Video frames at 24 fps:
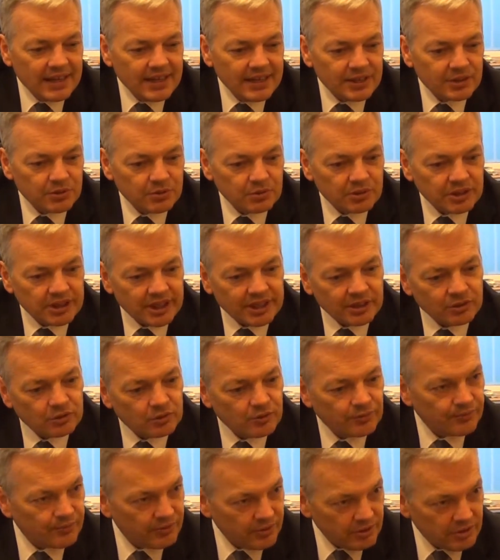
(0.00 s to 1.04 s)
is to take
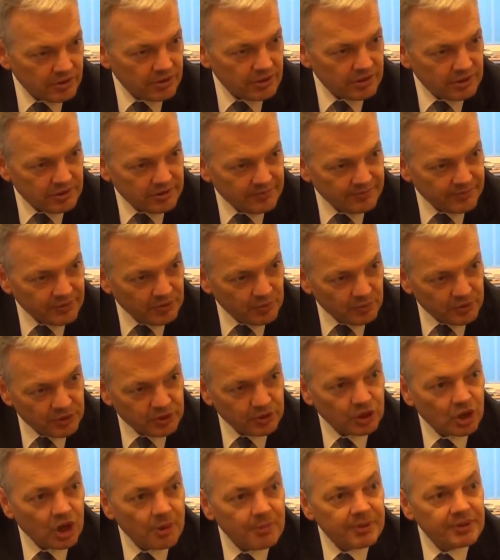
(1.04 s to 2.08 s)
the floor with
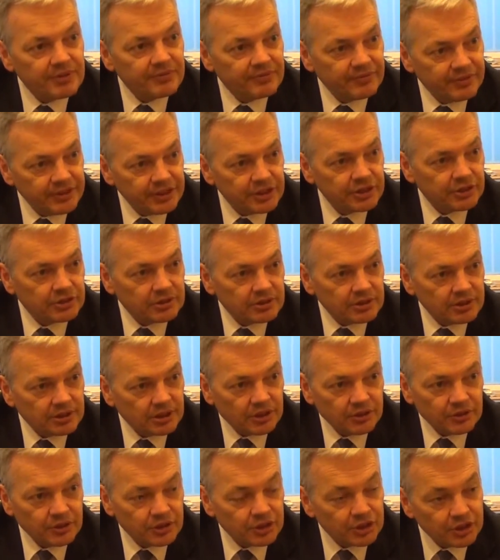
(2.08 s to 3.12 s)
a common vision
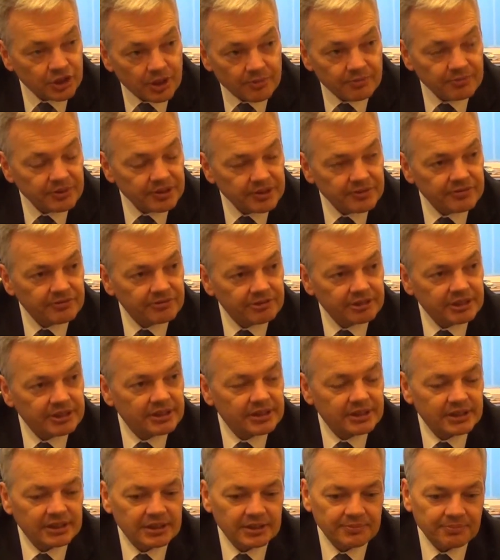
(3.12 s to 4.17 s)
on in some
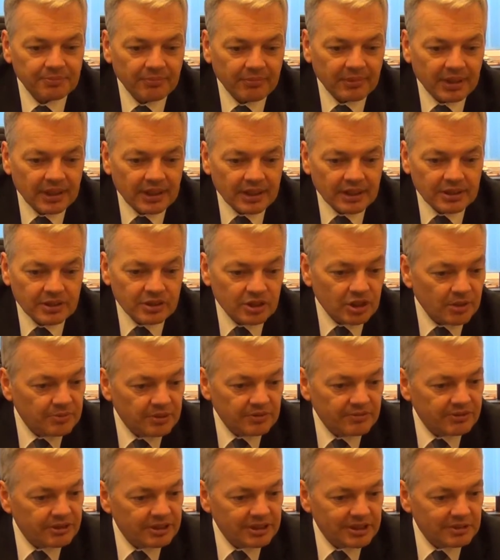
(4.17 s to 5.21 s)

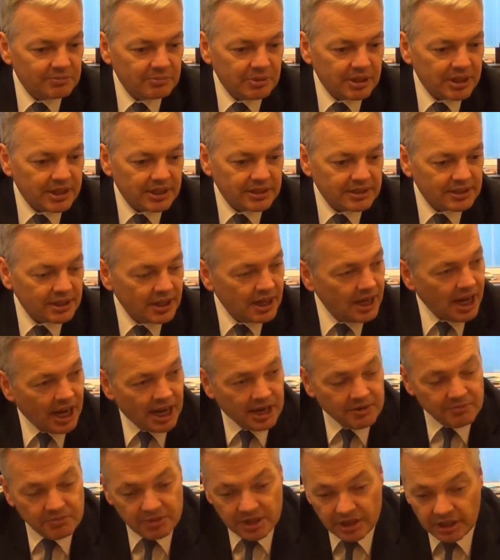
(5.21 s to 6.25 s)
different debates.
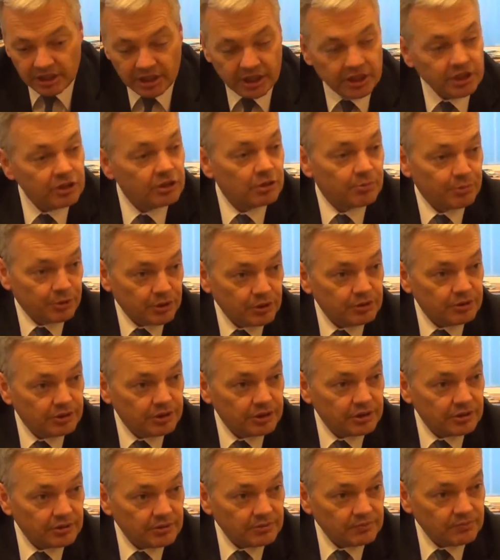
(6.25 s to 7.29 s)
I mean, in the European
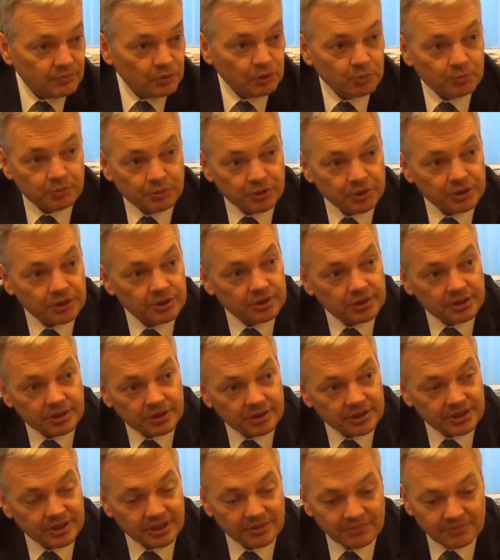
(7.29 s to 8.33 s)
Union, we put
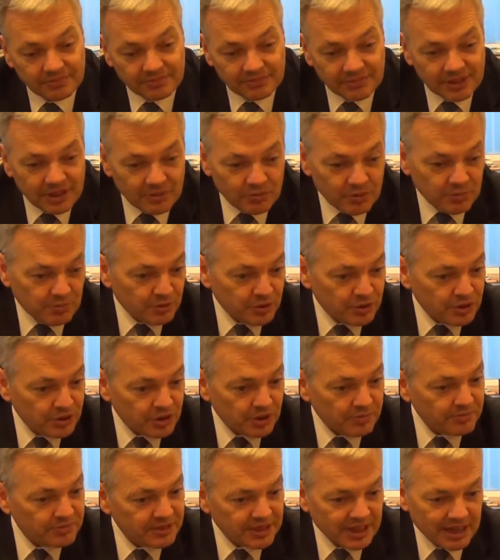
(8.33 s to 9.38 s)

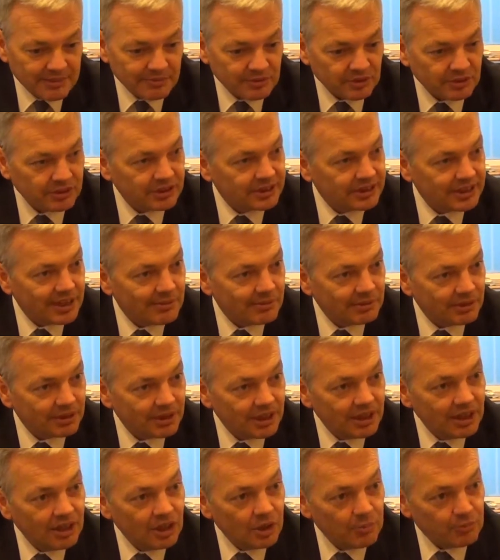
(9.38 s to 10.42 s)
some time on the
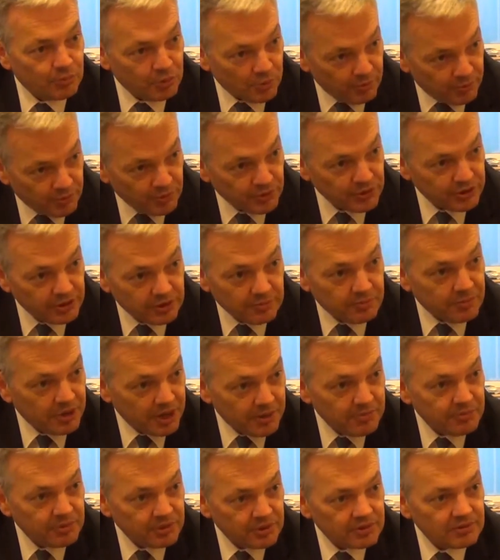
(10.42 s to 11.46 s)
table a proposal, a
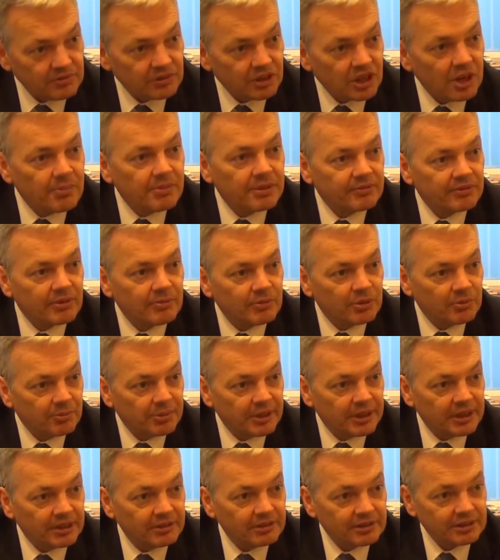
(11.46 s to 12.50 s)
paper coming from the
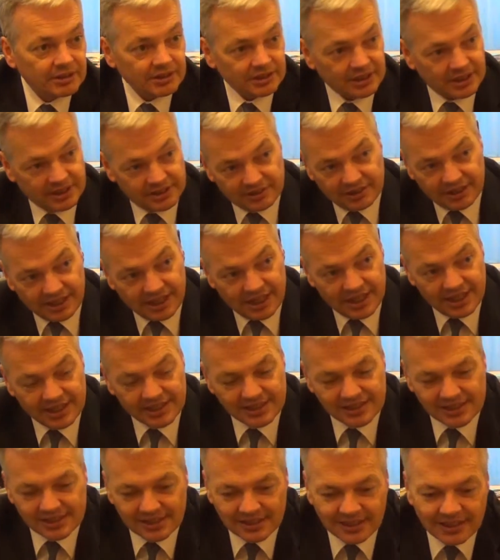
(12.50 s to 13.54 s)
Benelux. It's the
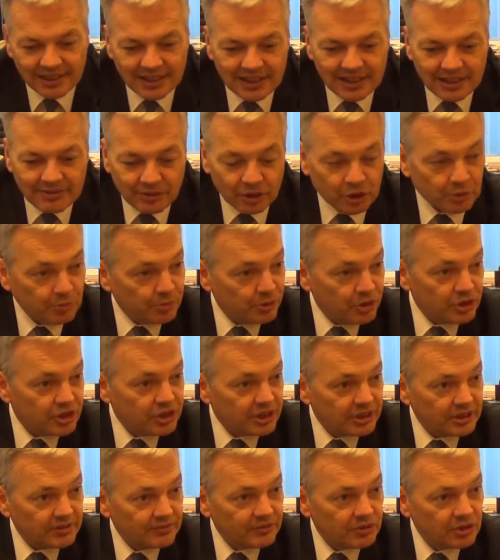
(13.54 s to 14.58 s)
case for the
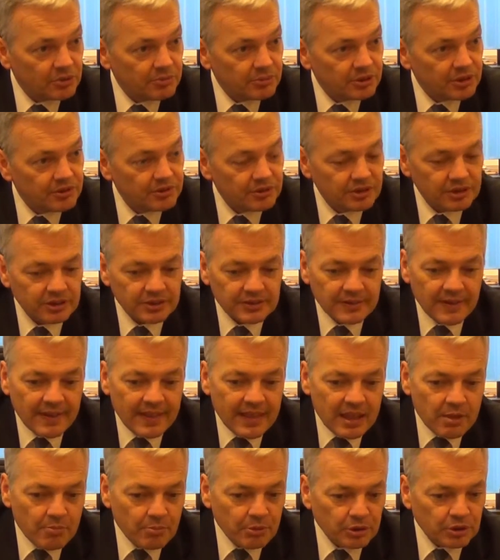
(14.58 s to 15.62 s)
budget of the European Union,
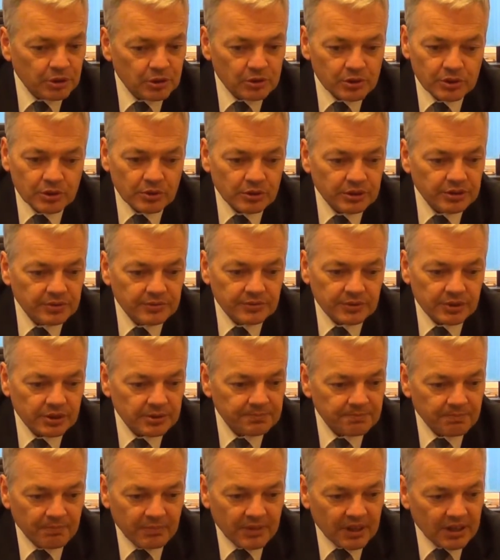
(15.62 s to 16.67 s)
but also
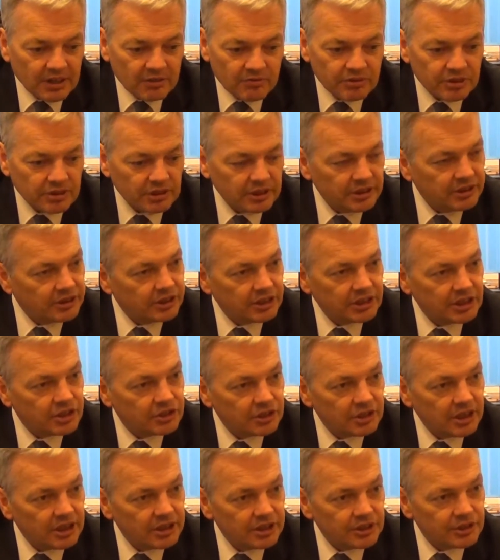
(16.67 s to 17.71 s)
in real
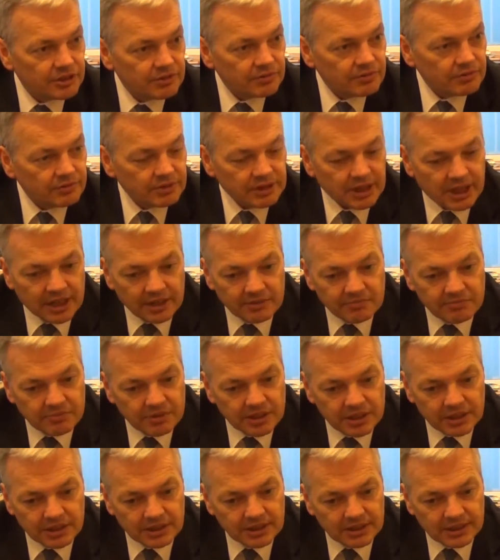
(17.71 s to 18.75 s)
international issues. I
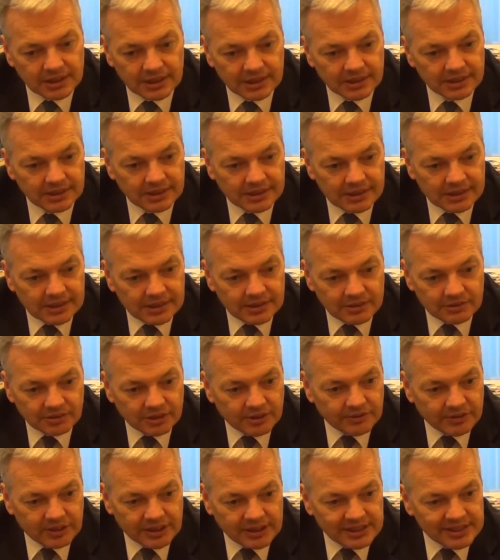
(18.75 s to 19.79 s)
mean, to
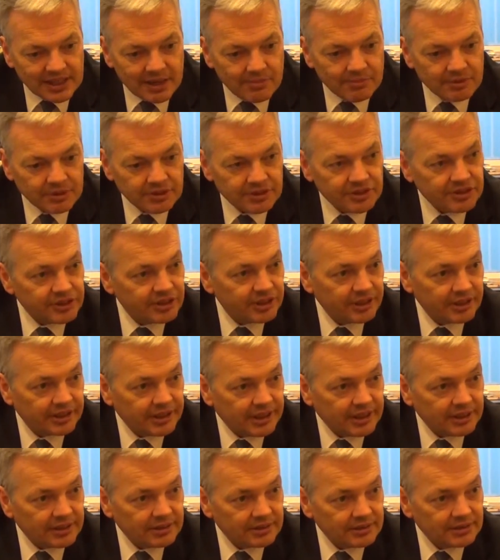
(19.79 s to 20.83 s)
give an example, in
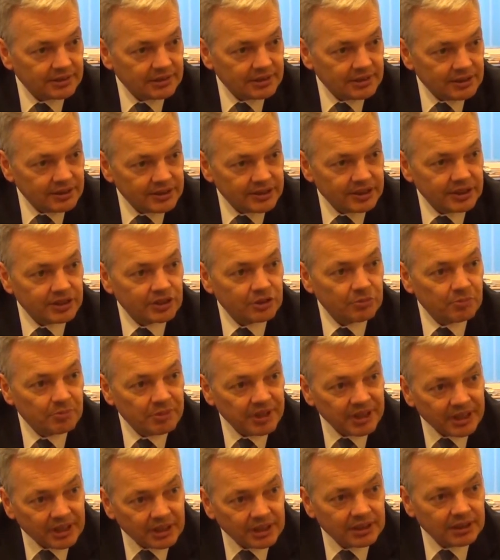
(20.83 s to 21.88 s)
Syria, since the
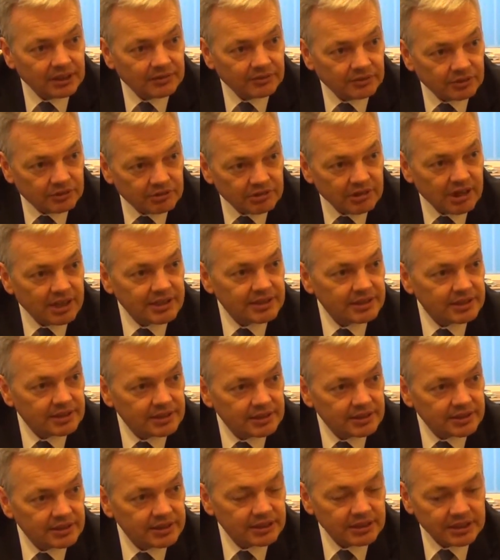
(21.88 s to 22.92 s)
beginning of the crisis
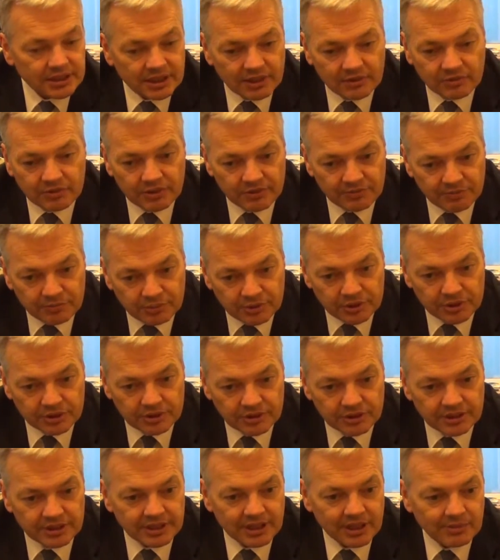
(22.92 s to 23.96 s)
in Syria, we have put
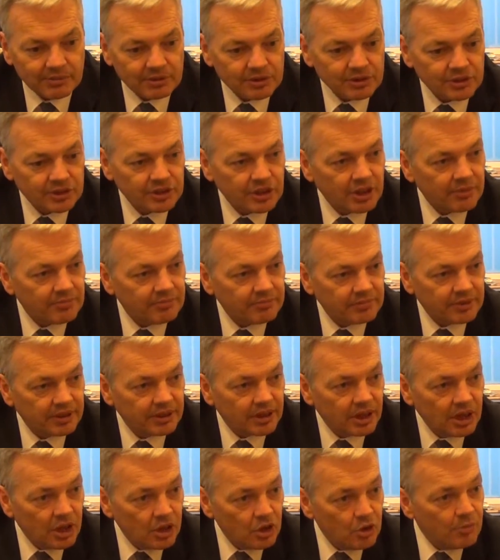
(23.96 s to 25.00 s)
on the table some
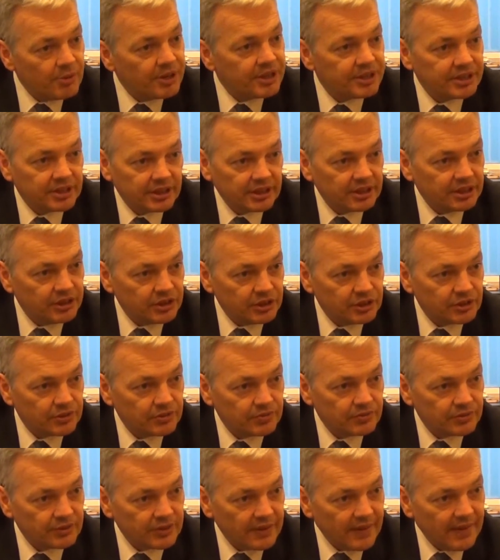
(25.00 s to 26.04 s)
humanitarian
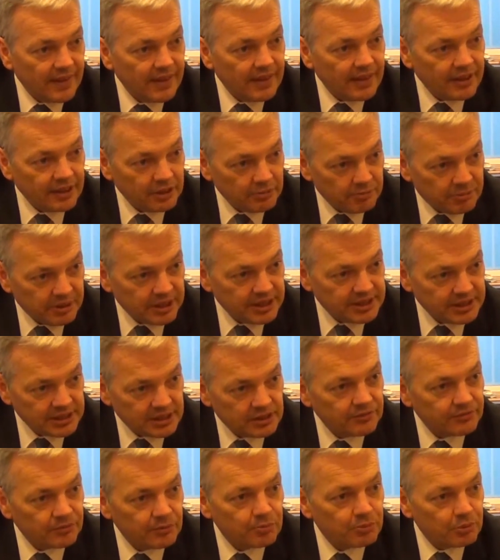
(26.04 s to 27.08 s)
issues on the
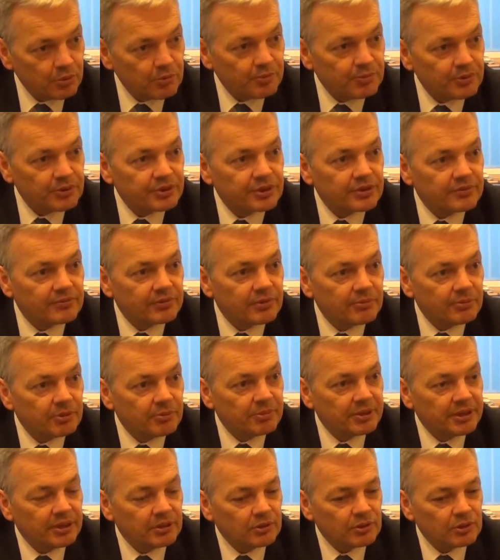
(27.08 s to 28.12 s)
basis of a proposal from the
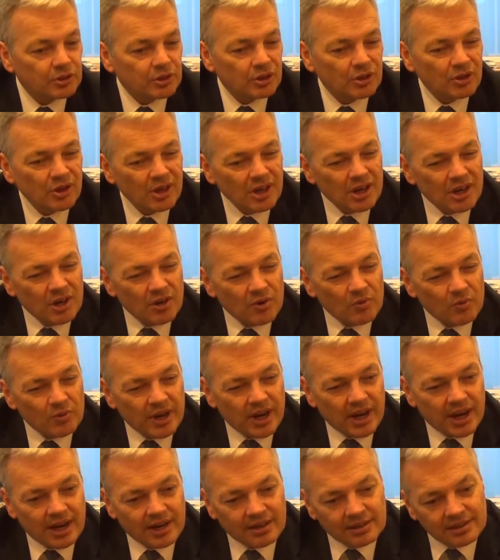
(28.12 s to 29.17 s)
Benelux. So we
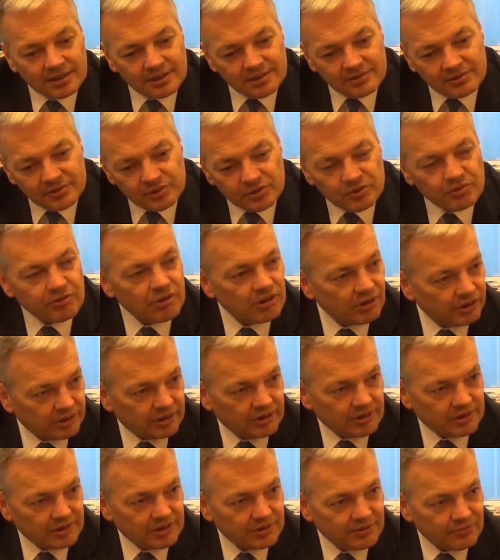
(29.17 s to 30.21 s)
are
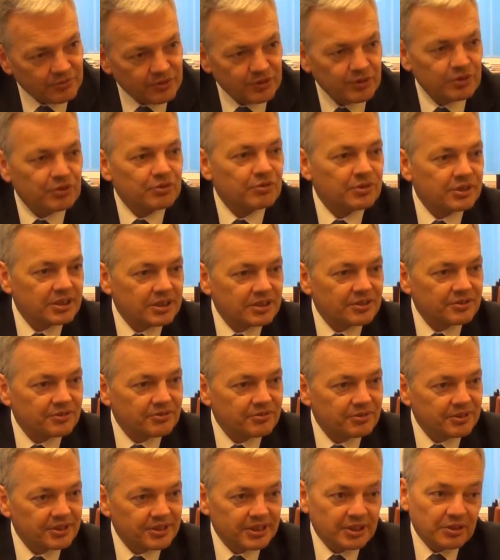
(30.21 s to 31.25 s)
stronger with the three
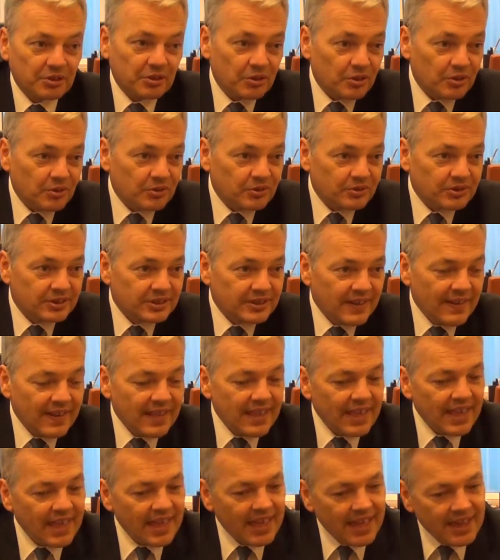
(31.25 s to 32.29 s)
countries than alone,
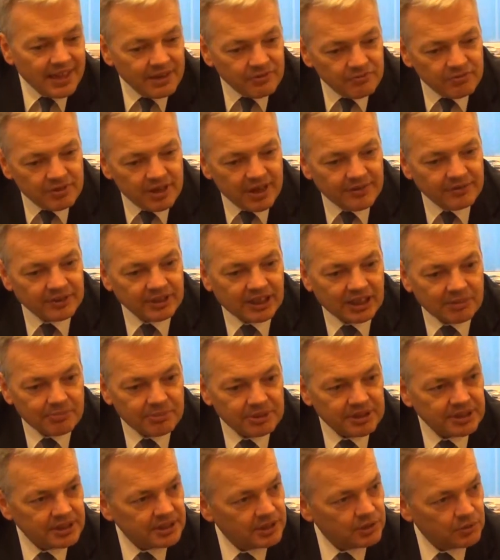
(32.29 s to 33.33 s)
and we have the
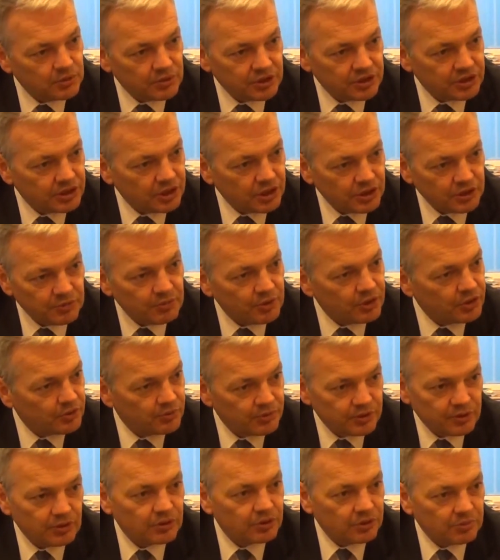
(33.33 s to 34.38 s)
capacity to discuss more
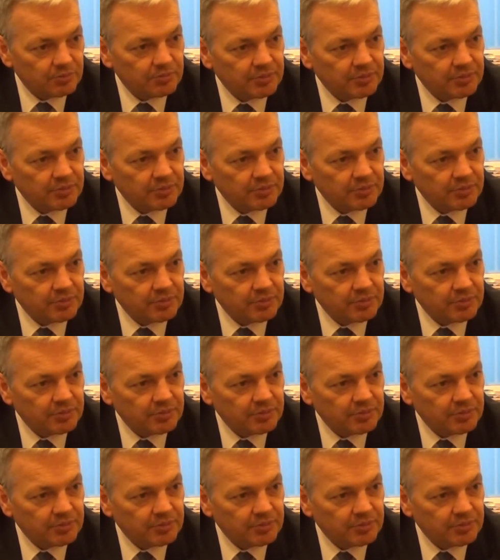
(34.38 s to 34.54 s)
with other